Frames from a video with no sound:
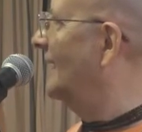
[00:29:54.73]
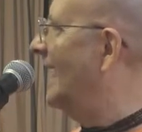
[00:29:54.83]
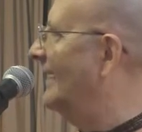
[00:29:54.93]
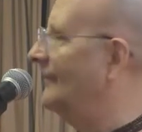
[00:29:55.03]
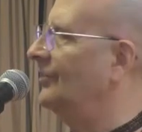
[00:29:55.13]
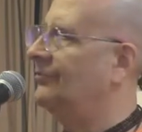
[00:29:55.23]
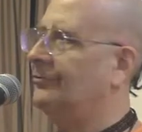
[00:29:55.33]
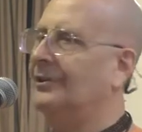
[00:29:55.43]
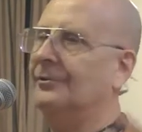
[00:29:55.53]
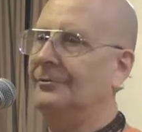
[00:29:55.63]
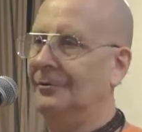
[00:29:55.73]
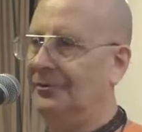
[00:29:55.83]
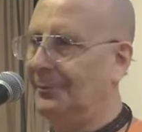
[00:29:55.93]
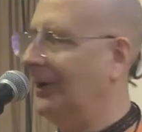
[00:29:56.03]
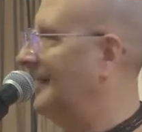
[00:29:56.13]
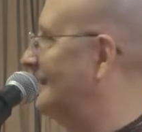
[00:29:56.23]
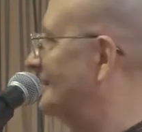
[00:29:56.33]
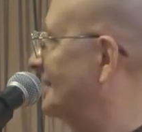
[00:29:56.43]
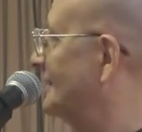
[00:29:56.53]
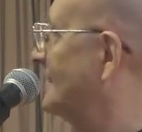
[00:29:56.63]
have this triggered
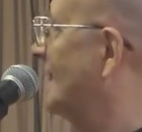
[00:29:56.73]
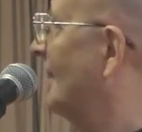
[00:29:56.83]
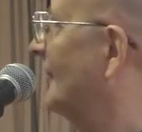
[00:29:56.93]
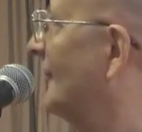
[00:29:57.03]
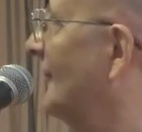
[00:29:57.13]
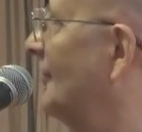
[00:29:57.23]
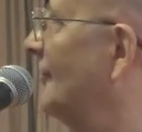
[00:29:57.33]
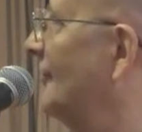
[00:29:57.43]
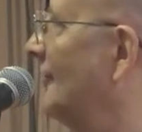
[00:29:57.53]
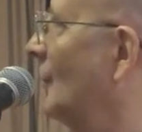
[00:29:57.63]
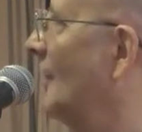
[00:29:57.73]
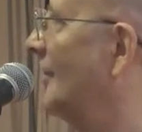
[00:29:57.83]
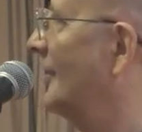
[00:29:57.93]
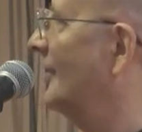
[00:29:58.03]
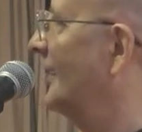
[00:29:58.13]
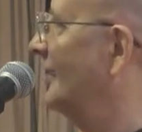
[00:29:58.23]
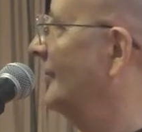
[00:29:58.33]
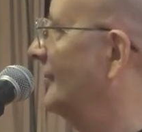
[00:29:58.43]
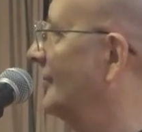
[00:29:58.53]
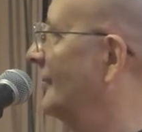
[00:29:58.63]
response. So this is one of the
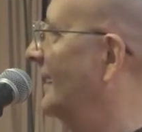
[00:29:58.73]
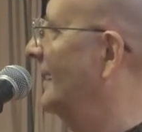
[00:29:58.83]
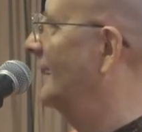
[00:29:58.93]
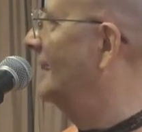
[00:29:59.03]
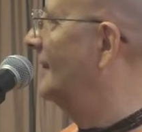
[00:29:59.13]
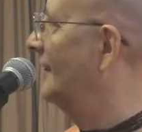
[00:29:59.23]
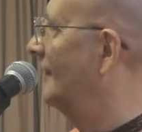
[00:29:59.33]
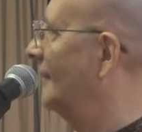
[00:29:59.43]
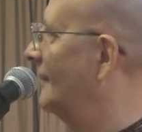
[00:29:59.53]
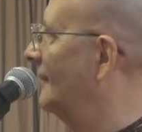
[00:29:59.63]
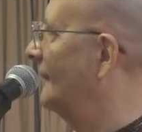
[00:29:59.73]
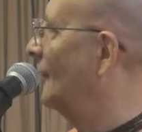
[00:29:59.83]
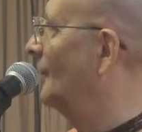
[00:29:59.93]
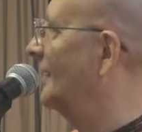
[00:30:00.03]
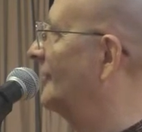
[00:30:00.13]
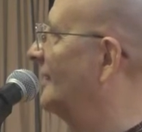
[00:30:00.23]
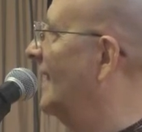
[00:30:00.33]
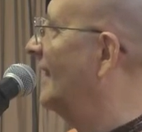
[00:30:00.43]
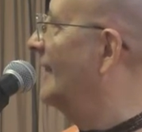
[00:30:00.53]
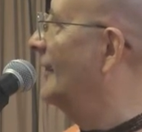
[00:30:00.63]
things of phobias.
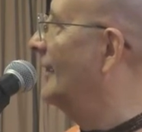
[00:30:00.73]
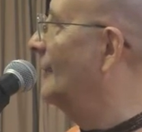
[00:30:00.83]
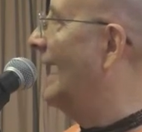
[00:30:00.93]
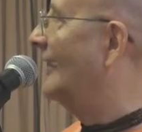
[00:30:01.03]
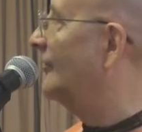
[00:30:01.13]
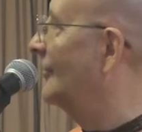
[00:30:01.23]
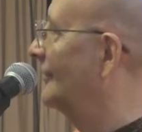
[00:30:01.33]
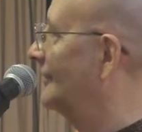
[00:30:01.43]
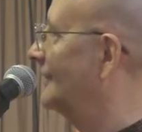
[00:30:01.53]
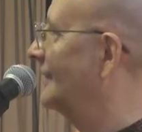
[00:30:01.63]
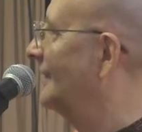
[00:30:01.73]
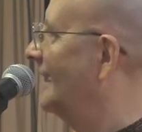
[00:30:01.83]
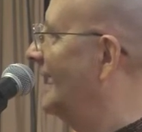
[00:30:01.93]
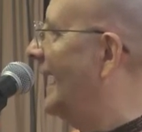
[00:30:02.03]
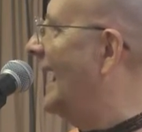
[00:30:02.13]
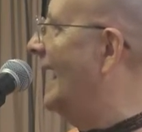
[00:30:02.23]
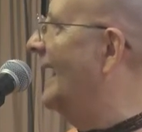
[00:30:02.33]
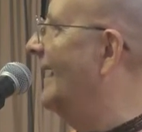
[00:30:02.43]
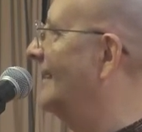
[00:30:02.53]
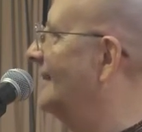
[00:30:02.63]
They're irrational,
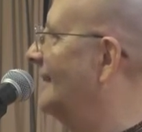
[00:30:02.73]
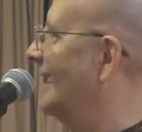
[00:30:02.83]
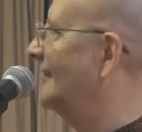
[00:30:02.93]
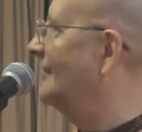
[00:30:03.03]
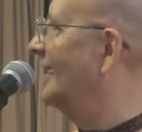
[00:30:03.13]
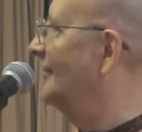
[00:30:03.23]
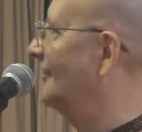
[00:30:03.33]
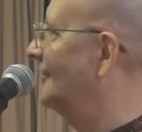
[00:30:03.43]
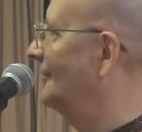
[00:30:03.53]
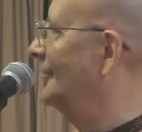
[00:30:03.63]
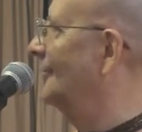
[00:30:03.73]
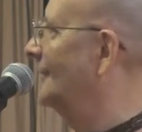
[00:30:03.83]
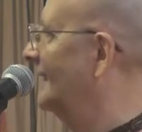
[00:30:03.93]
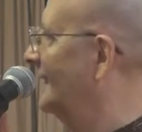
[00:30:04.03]
and they tend to